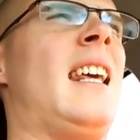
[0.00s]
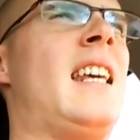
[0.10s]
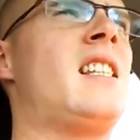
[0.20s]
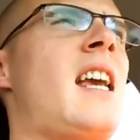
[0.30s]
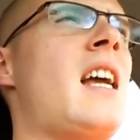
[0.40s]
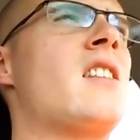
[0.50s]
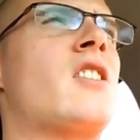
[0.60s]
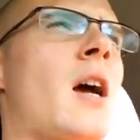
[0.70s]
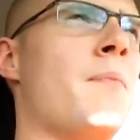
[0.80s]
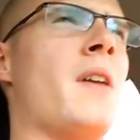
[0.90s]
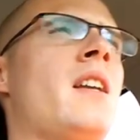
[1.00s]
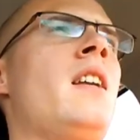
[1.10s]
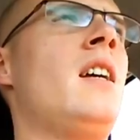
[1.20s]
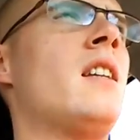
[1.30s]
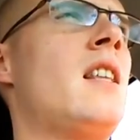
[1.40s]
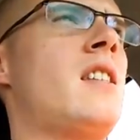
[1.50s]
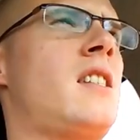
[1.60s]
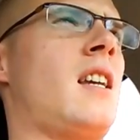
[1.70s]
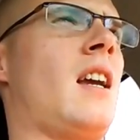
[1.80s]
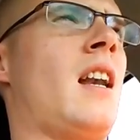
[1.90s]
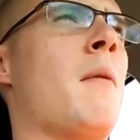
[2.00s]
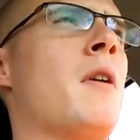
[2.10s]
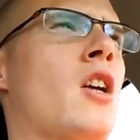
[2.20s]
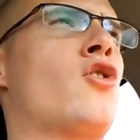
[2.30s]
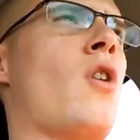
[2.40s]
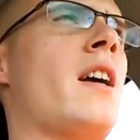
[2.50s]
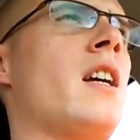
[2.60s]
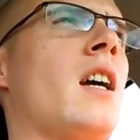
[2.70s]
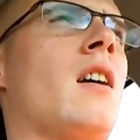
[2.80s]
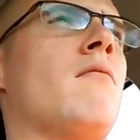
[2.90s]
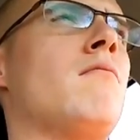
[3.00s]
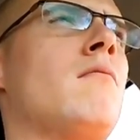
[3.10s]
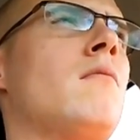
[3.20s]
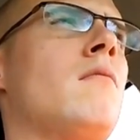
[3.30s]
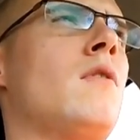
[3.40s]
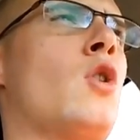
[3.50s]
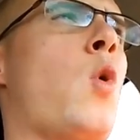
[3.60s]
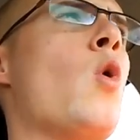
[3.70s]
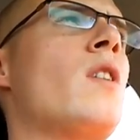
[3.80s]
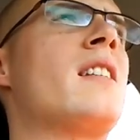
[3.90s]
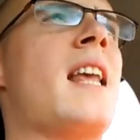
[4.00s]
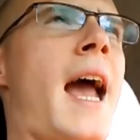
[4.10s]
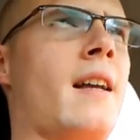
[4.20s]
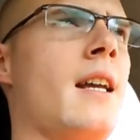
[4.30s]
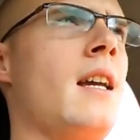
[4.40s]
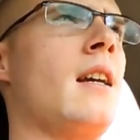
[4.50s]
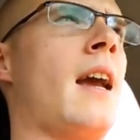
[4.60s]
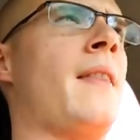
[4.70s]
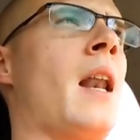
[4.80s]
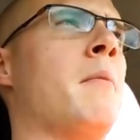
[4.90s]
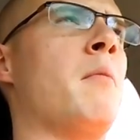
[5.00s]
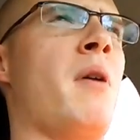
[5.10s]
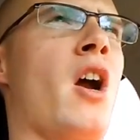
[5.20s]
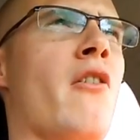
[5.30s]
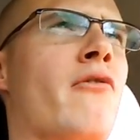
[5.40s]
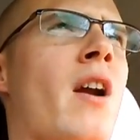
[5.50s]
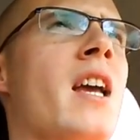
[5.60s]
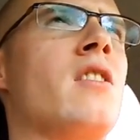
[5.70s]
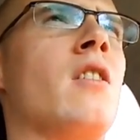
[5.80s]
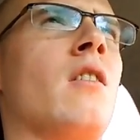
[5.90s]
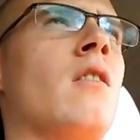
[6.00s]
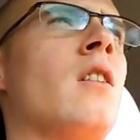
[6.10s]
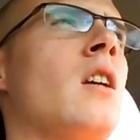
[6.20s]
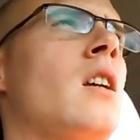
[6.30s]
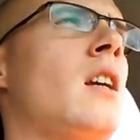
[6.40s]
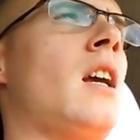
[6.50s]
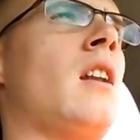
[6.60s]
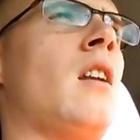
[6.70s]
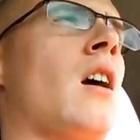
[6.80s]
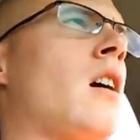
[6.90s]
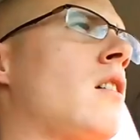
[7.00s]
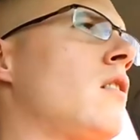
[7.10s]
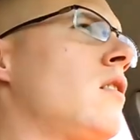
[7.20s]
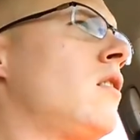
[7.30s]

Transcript: he said something that's, and I'm gonna try to quote exactly, and then I'm going to paraphrase and, and uh,